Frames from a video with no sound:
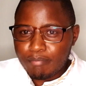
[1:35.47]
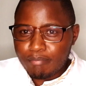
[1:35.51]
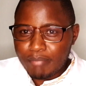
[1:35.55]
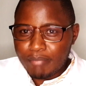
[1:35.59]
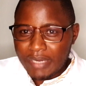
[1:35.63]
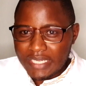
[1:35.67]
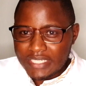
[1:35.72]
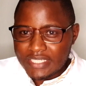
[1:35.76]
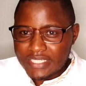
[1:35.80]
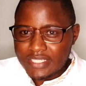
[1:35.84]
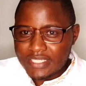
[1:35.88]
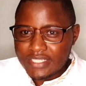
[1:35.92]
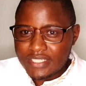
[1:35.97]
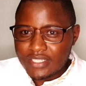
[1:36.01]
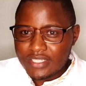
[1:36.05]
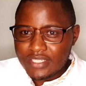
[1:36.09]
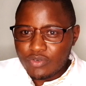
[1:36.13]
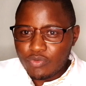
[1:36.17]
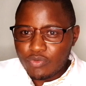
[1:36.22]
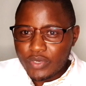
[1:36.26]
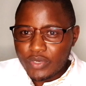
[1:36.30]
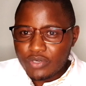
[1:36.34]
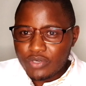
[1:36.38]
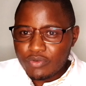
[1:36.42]
But
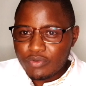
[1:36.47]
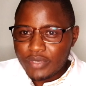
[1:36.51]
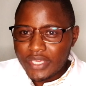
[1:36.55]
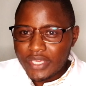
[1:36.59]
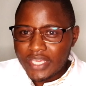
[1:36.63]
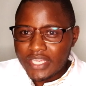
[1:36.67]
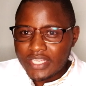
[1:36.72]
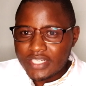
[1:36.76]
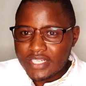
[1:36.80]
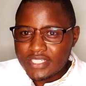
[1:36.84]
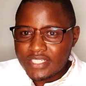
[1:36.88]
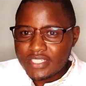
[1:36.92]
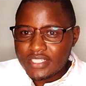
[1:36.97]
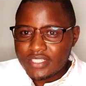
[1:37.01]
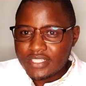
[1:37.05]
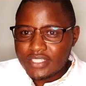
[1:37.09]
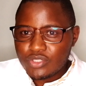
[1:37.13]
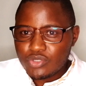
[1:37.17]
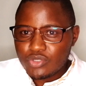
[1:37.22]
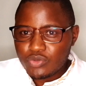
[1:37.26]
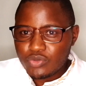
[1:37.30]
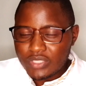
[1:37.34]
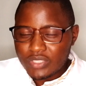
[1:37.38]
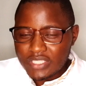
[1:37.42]
when you get
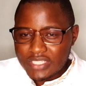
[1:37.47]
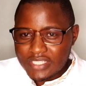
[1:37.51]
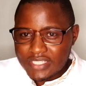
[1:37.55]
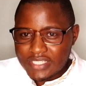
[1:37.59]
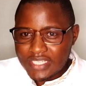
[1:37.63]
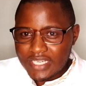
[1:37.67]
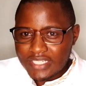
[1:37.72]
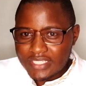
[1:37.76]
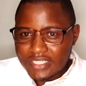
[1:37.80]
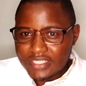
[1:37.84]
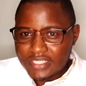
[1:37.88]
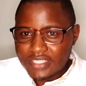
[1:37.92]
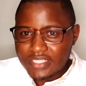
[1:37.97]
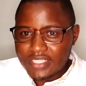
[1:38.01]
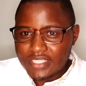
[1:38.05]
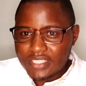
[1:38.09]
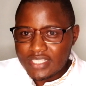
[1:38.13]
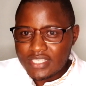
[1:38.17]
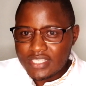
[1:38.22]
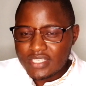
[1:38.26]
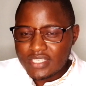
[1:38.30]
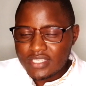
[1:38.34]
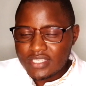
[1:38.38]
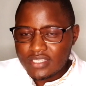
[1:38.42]
to insert
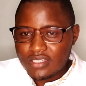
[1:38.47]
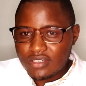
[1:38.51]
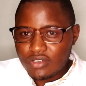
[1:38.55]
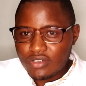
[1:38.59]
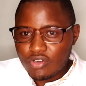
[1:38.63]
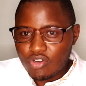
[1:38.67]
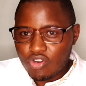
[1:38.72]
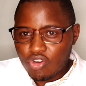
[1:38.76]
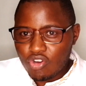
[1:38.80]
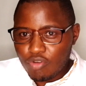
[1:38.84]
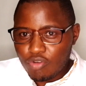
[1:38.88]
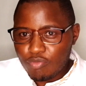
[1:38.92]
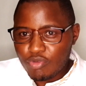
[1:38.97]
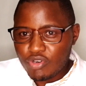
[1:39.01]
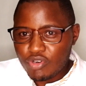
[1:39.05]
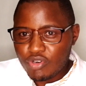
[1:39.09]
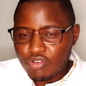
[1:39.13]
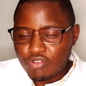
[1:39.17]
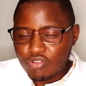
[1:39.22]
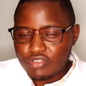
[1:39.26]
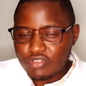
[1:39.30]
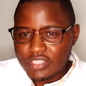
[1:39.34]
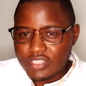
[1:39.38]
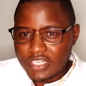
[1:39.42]
this
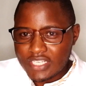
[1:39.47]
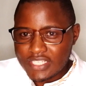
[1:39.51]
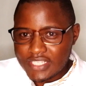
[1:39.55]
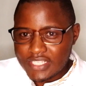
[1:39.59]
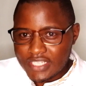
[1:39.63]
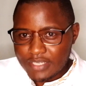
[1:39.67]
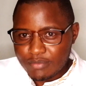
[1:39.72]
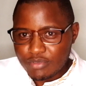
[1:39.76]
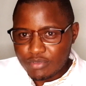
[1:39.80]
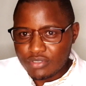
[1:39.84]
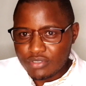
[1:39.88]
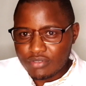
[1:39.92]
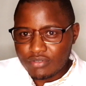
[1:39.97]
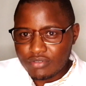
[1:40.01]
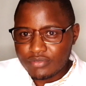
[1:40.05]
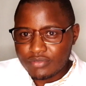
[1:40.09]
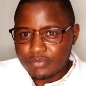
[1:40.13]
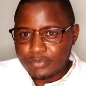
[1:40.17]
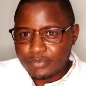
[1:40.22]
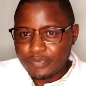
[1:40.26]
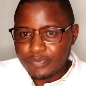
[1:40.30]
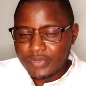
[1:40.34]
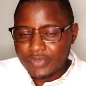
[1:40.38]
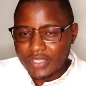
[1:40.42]
hormonal contraception
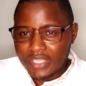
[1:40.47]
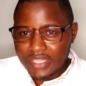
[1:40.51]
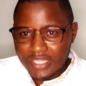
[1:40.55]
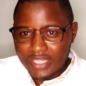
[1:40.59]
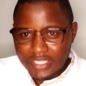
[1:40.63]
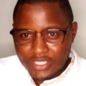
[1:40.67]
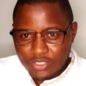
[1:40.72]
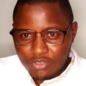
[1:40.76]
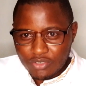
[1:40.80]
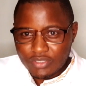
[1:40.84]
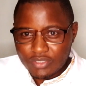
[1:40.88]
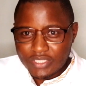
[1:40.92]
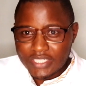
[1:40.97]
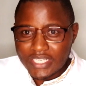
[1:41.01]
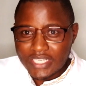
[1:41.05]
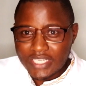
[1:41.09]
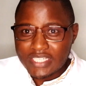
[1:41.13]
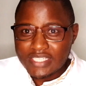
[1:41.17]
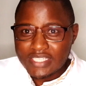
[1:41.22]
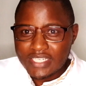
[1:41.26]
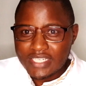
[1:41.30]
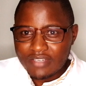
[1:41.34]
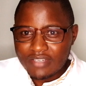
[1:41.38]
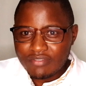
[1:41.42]
that
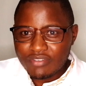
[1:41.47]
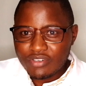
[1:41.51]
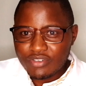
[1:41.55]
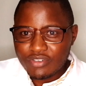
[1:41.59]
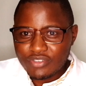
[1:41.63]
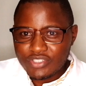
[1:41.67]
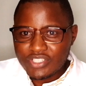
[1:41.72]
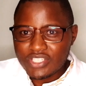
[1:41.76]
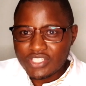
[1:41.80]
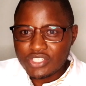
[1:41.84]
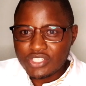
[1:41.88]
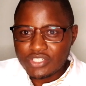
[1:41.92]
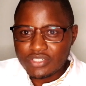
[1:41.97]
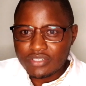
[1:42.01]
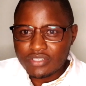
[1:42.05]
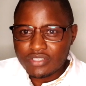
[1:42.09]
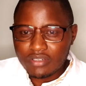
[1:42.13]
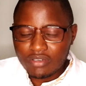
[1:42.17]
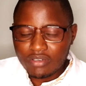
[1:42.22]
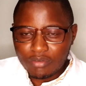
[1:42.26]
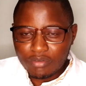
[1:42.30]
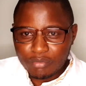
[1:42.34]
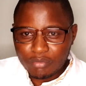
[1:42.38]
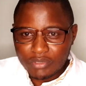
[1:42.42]
contains levonorgestrel
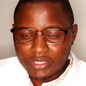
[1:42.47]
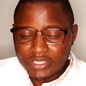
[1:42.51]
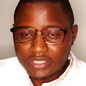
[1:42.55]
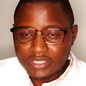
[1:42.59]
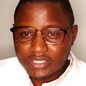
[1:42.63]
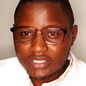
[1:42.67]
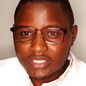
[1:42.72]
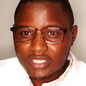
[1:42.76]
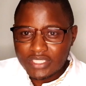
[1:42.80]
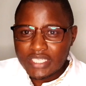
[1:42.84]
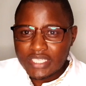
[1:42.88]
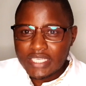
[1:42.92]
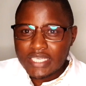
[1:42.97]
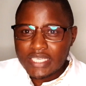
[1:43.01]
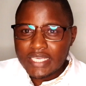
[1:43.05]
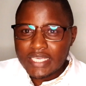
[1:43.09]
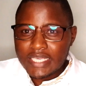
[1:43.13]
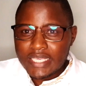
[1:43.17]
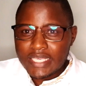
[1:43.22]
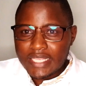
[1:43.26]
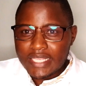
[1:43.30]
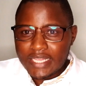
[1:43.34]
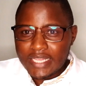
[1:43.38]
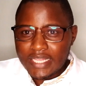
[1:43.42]
hormone,
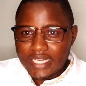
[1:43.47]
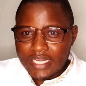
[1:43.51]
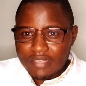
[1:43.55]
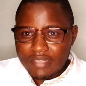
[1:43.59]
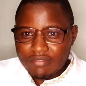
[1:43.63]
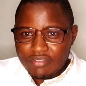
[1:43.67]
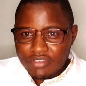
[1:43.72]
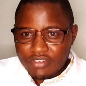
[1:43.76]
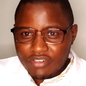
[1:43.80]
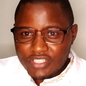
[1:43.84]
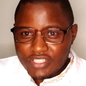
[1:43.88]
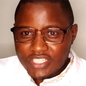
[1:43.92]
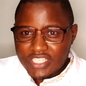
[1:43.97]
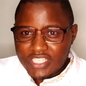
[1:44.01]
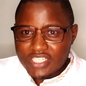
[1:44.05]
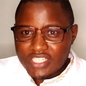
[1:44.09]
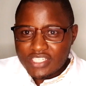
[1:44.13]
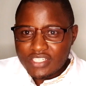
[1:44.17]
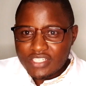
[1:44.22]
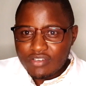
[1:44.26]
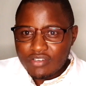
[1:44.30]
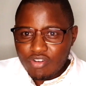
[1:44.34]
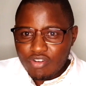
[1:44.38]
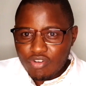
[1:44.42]
the
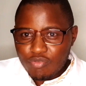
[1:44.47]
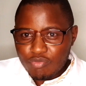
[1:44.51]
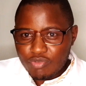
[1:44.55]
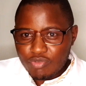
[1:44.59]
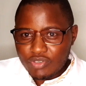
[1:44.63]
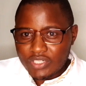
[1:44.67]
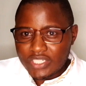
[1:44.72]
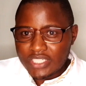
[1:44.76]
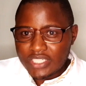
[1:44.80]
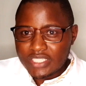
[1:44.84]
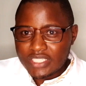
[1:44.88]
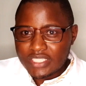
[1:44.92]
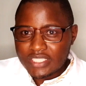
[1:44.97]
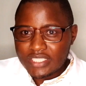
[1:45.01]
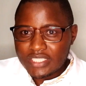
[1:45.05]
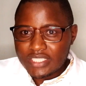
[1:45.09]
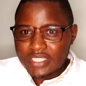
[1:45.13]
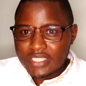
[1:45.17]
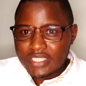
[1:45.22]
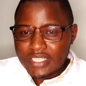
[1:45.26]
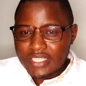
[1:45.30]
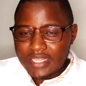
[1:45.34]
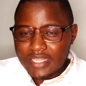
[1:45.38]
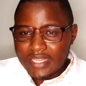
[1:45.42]
levonorgestrel hormone
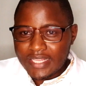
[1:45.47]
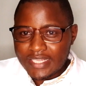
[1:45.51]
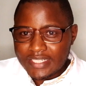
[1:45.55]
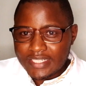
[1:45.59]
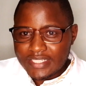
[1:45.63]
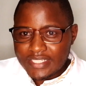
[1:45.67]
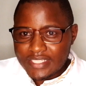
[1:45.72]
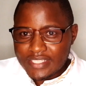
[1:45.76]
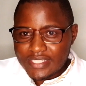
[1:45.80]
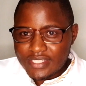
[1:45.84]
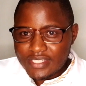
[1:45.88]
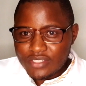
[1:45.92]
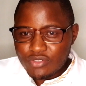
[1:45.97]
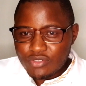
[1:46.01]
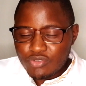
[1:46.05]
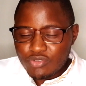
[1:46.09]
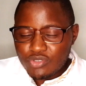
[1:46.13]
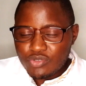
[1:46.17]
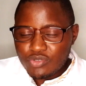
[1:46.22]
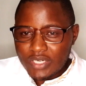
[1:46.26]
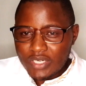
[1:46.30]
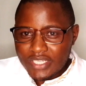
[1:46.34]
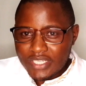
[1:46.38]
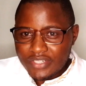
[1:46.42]
that is
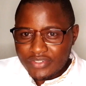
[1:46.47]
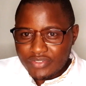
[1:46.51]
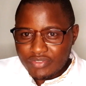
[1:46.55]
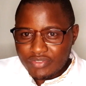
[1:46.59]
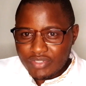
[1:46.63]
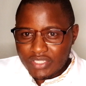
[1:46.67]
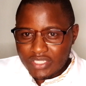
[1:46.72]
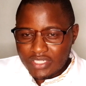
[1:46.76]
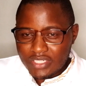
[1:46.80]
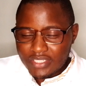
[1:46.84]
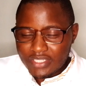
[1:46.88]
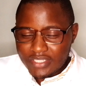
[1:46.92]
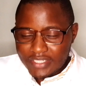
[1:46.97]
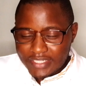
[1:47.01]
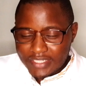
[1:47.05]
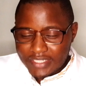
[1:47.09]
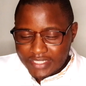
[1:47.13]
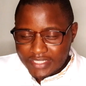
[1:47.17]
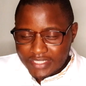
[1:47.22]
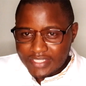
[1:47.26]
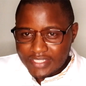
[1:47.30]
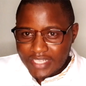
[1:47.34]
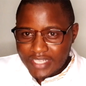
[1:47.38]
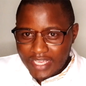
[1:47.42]
usually
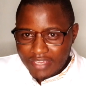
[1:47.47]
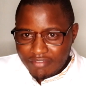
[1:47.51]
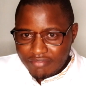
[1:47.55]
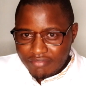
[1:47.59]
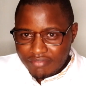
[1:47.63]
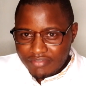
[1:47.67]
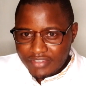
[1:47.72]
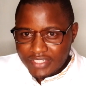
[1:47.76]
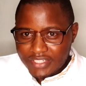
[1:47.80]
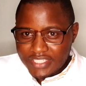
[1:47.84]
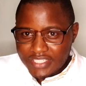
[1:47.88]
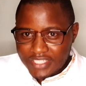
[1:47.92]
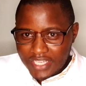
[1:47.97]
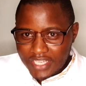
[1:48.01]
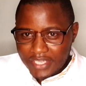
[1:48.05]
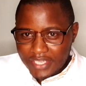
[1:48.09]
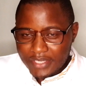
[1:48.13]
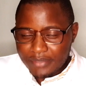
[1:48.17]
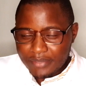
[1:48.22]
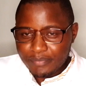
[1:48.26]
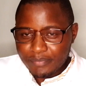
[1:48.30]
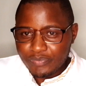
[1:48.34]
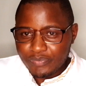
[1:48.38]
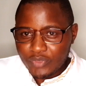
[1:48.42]
released every
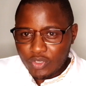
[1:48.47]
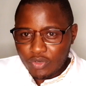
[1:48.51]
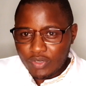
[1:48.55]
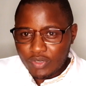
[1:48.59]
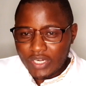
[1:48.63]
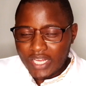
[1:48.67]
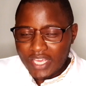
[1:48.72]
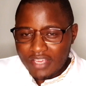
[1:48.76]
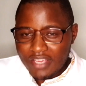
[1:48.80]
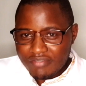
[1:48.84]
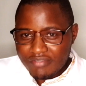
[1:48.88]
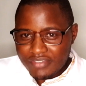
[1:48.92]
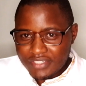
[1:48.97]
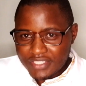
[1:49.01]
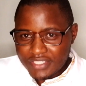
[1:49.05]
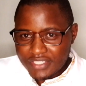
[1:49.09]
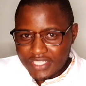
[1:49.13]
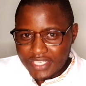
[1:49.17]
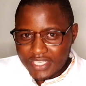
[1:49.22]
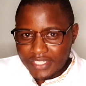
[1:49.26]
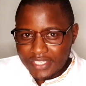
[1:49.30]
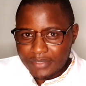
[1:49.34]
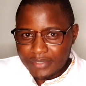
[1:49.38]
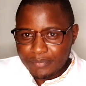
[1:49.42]
time or every
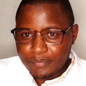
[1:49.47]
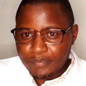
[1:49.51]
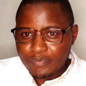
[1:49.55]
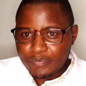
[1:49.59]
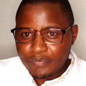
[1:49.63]
day,